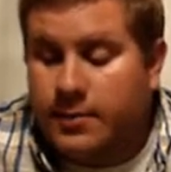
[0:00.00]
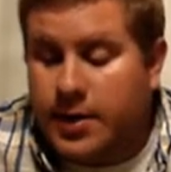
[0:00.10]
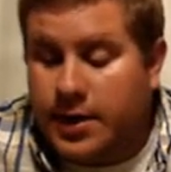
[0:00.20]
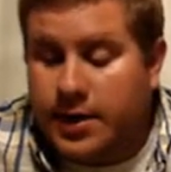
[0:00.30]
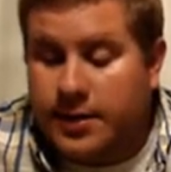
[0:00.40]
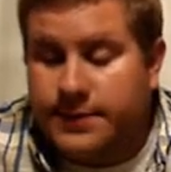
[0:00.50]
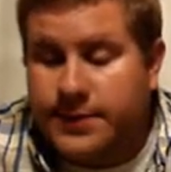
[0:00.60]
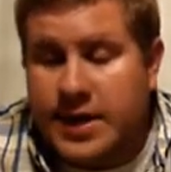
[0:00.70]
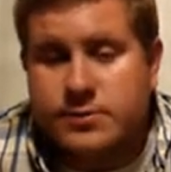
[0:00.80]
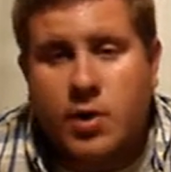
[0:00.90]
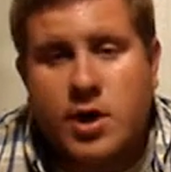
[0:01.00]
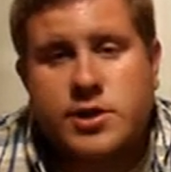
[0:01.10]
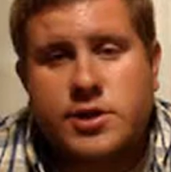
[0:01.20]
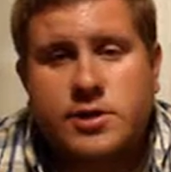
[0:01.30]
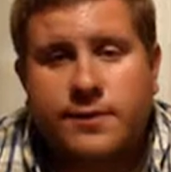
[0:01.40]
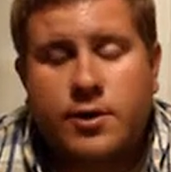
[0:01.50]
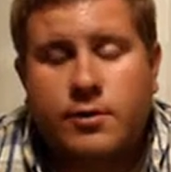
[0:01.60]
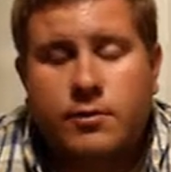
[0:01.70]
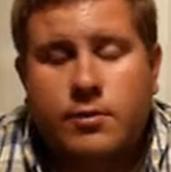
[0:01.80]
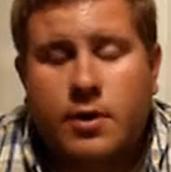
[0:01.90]
But thanks for watching this
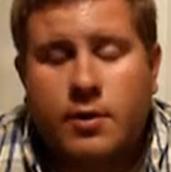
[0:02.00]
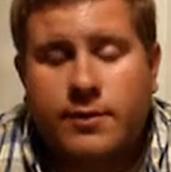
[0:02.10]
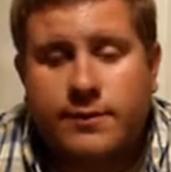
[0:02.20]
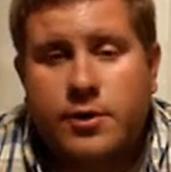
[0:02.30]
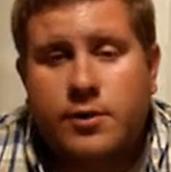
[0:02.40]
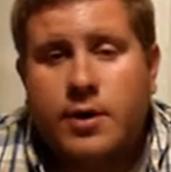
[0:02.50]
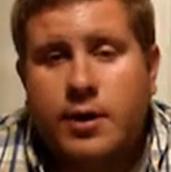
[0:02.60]
review.